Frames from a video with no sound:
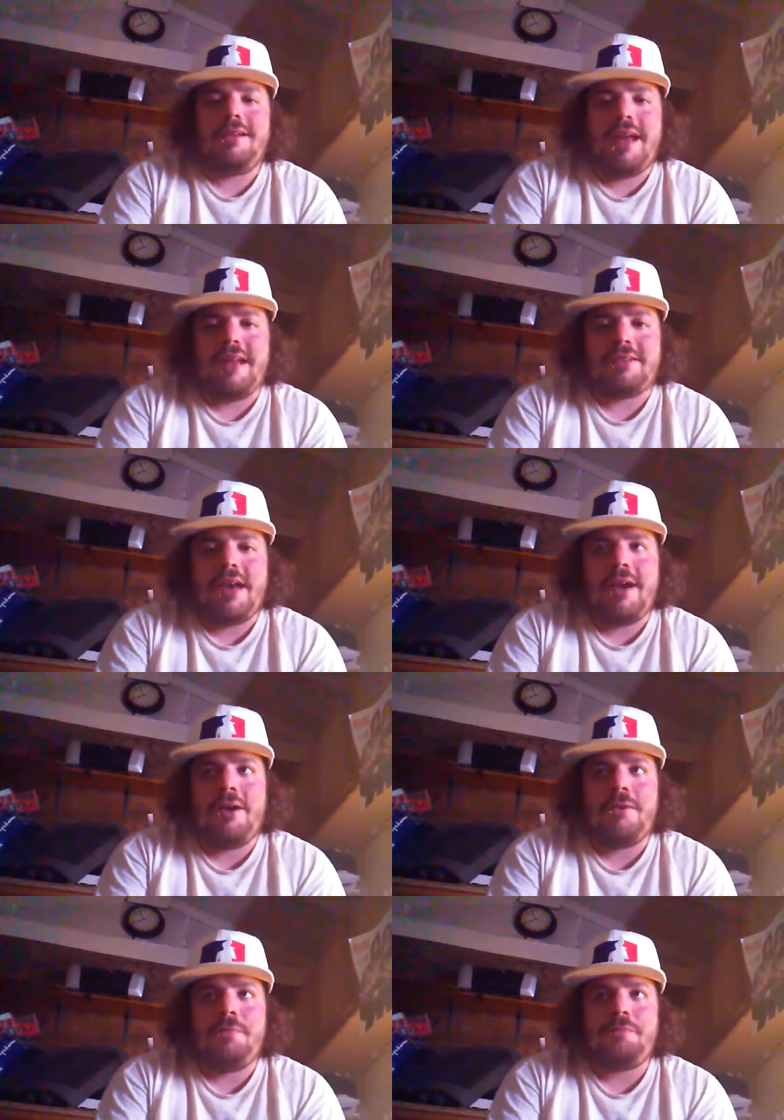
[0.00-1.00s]
that's
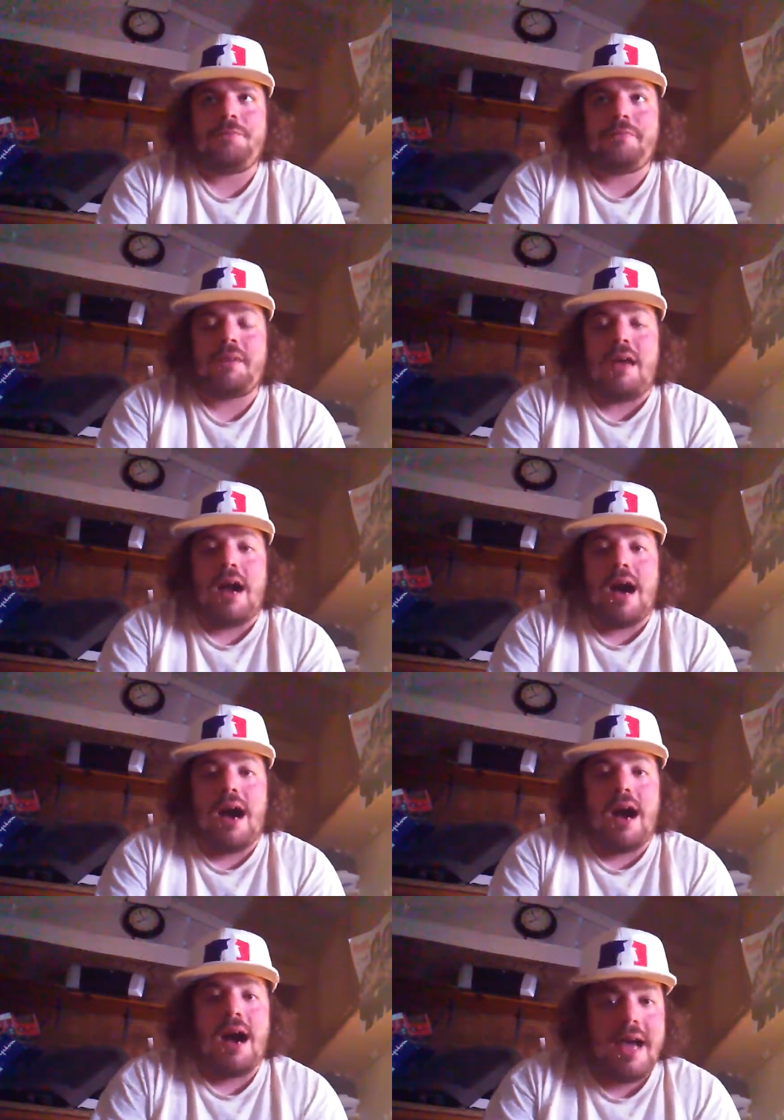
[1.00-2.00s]
how
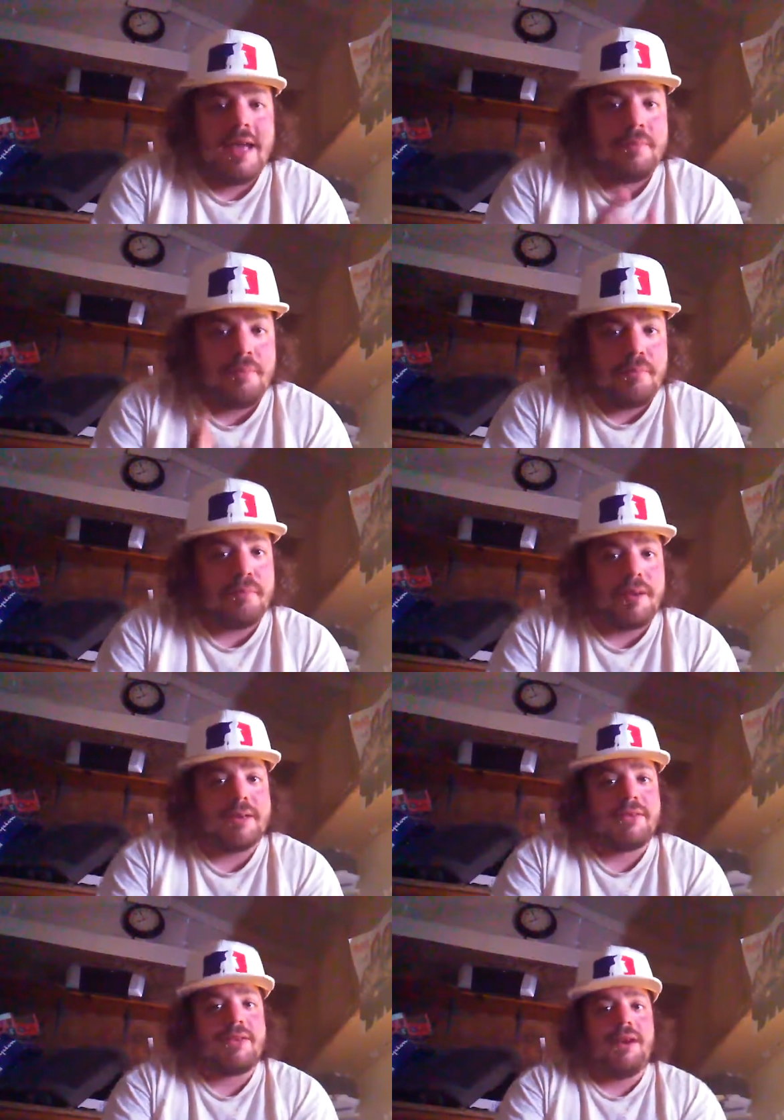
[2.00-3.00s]
I
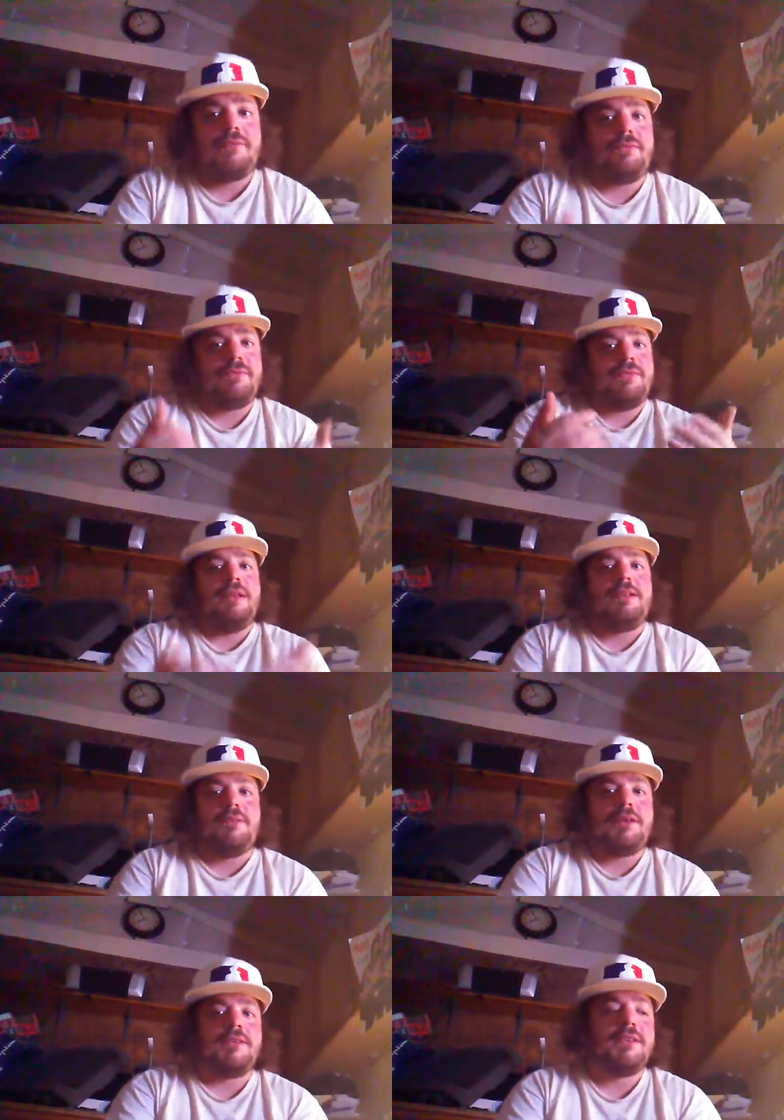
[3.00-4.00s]
bring stuff
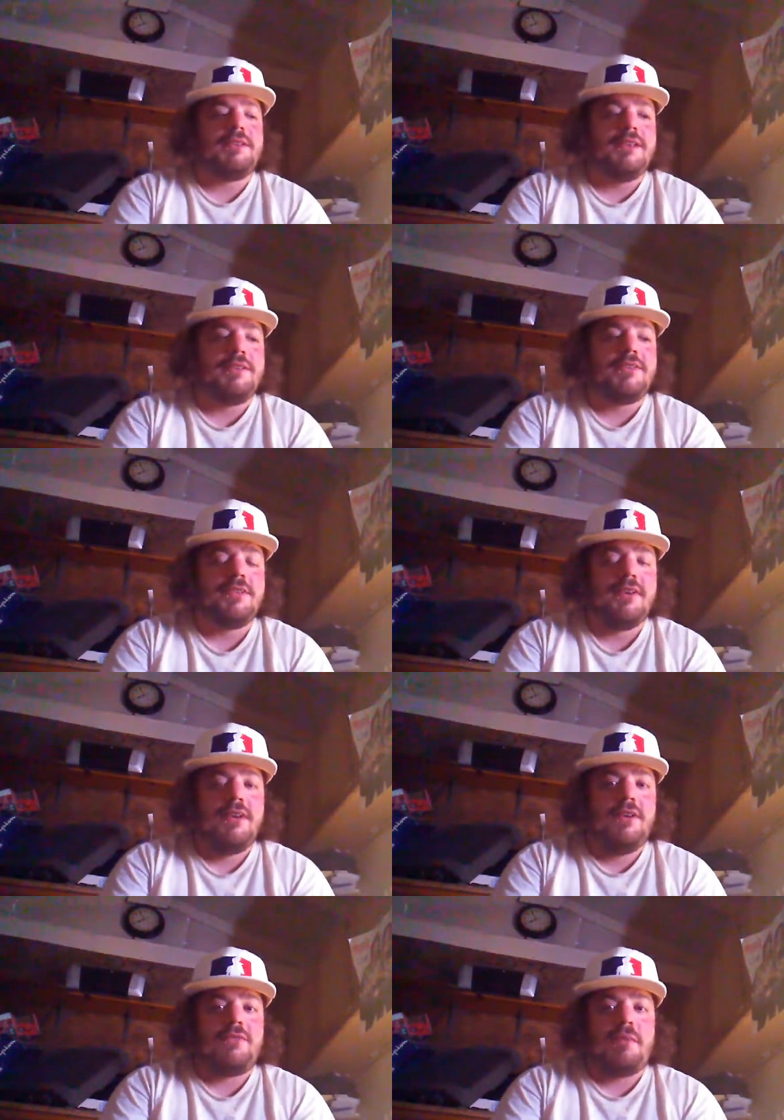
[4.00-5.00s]
into existence
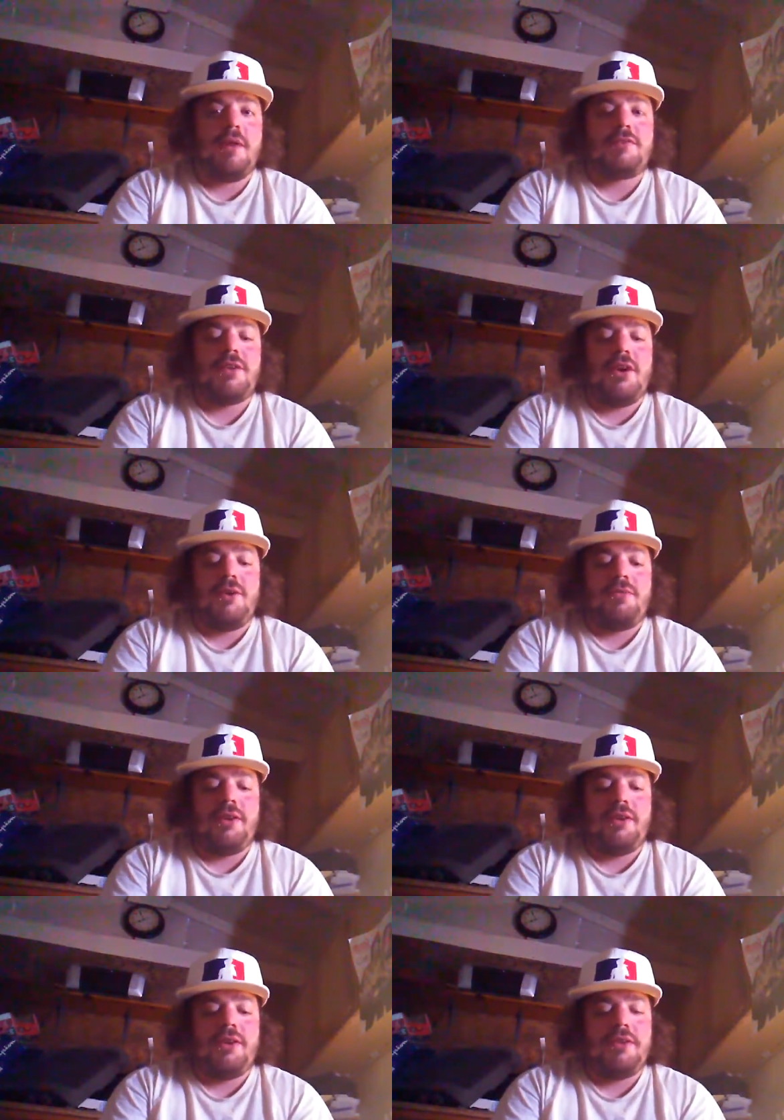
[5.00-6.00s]
for myself,
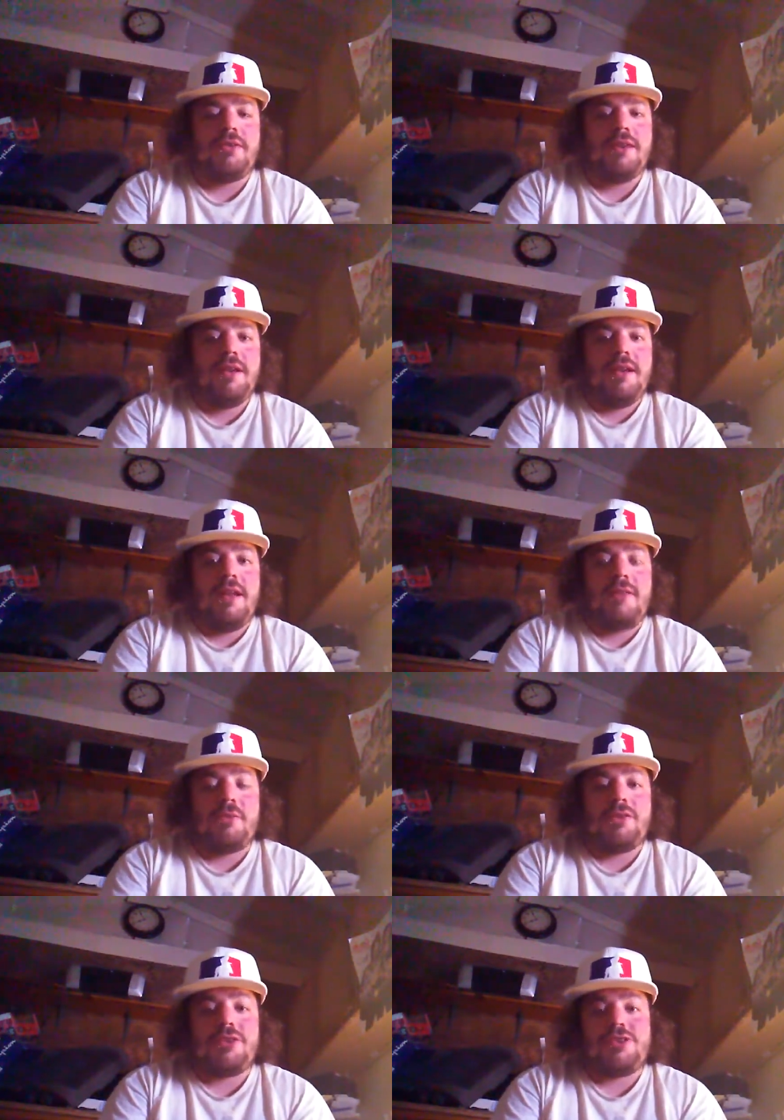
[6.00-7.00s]
you know? And if
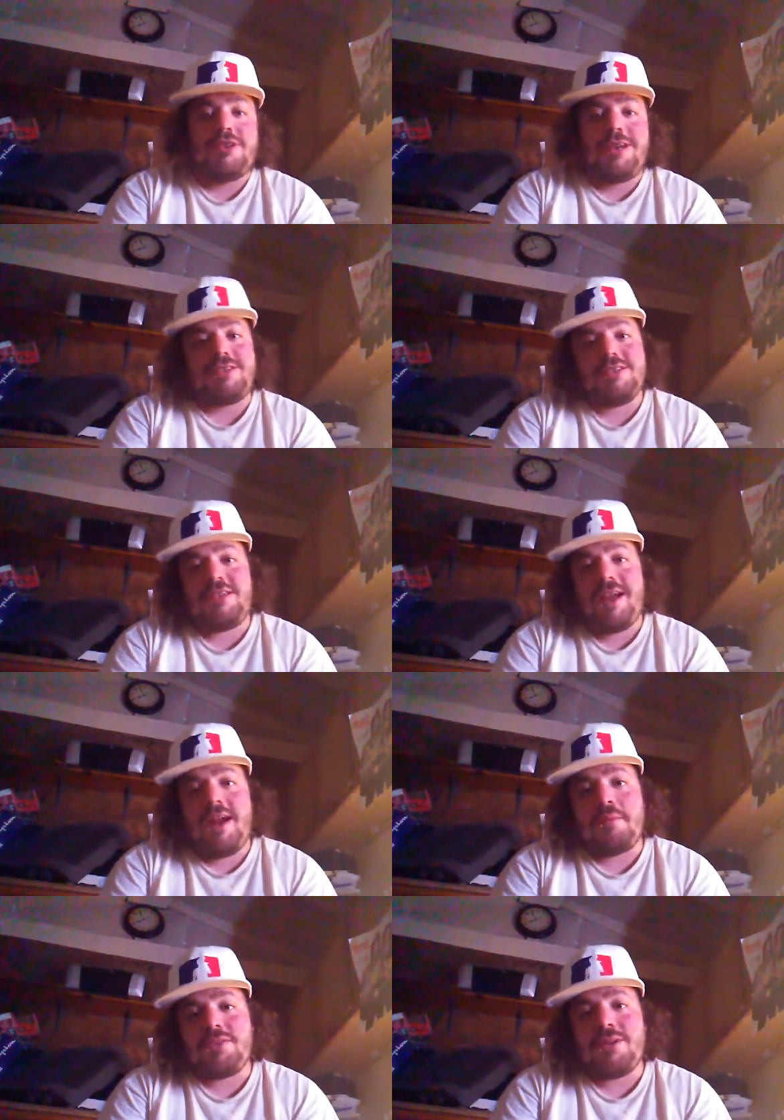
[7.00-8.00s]
with a chick, she's there,
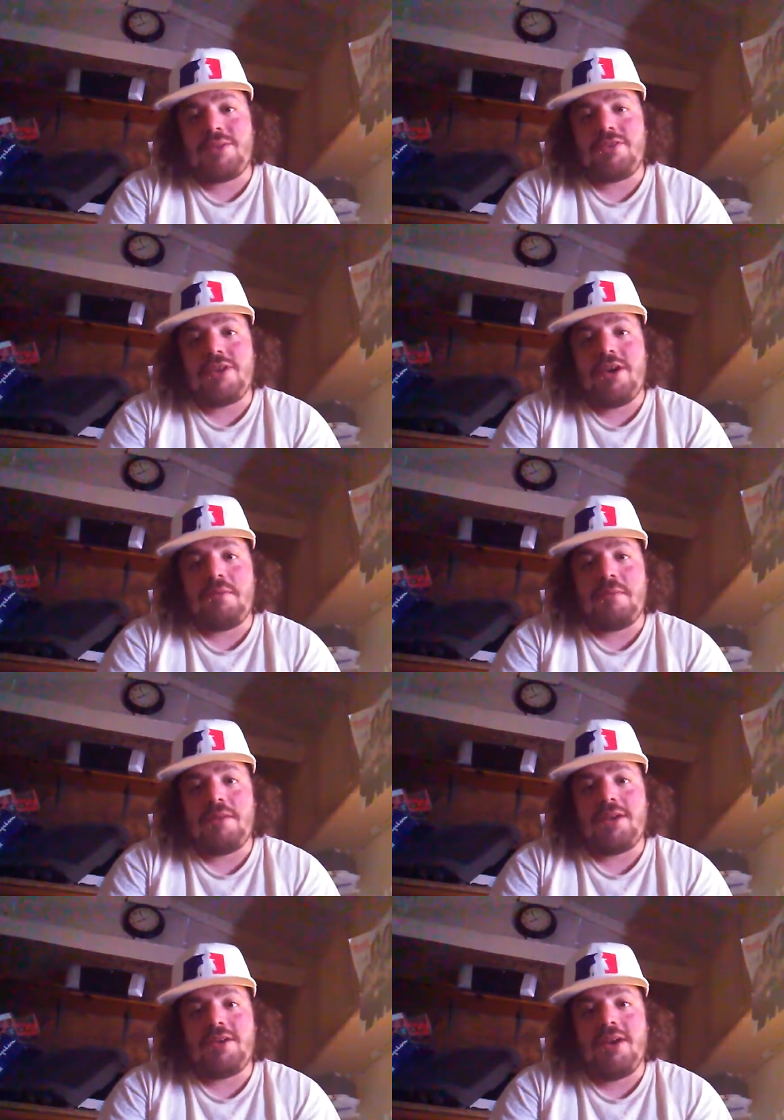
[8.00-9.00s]
I'm going to say, what's up? I'm
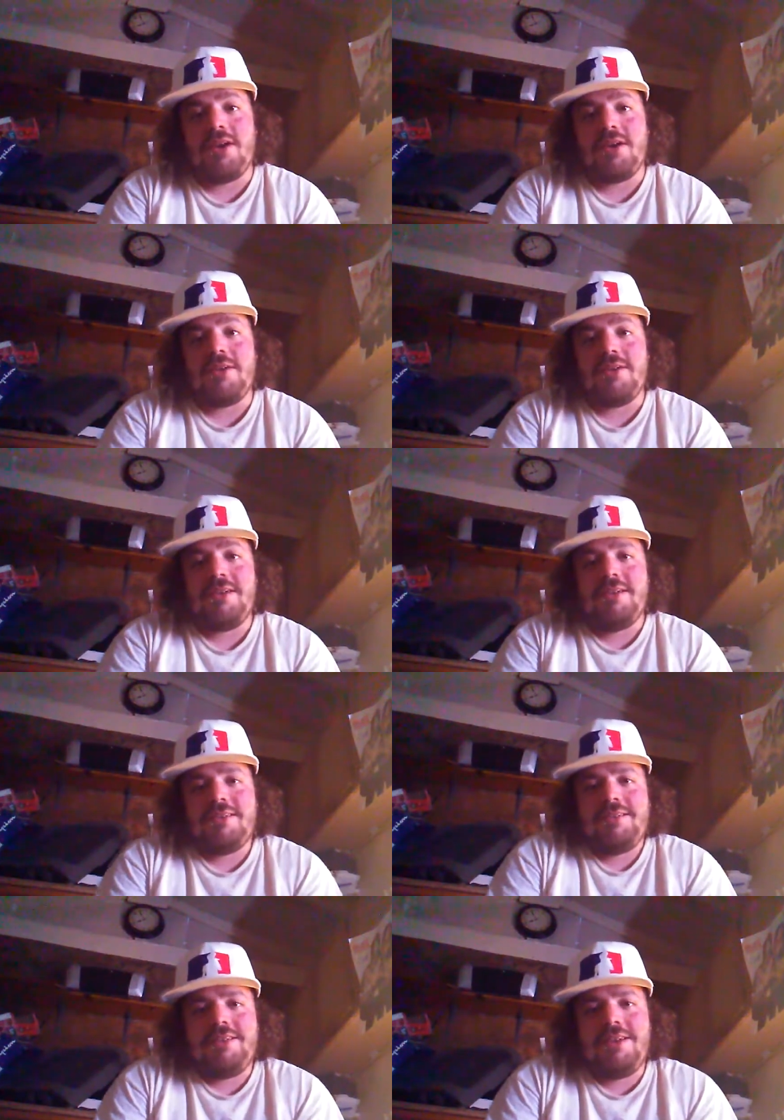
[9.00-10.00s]
like, yo,
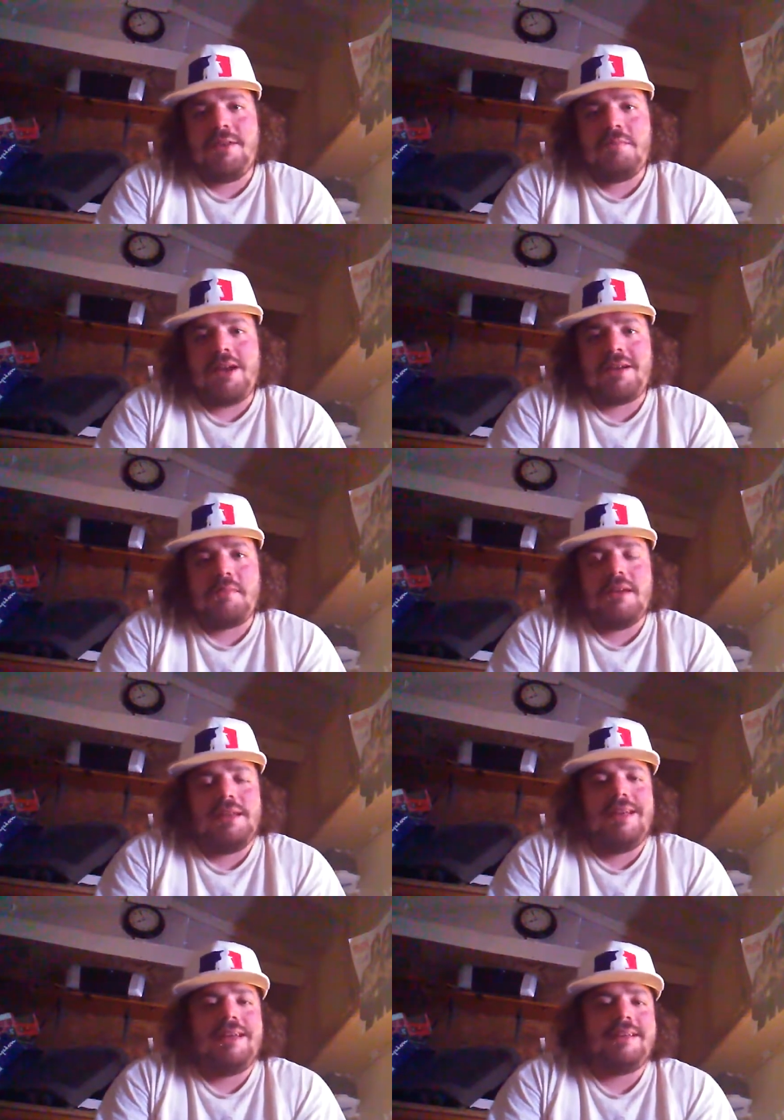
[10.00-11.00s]
you know, I'm not going to be
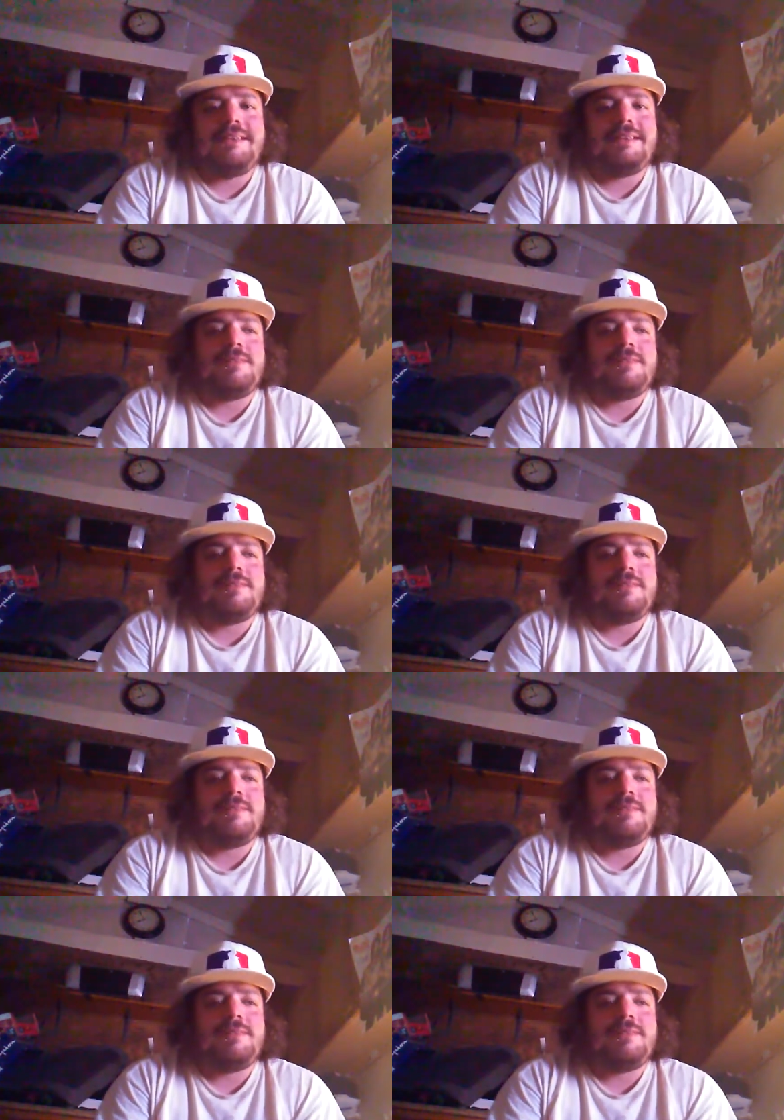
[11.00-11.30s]
like,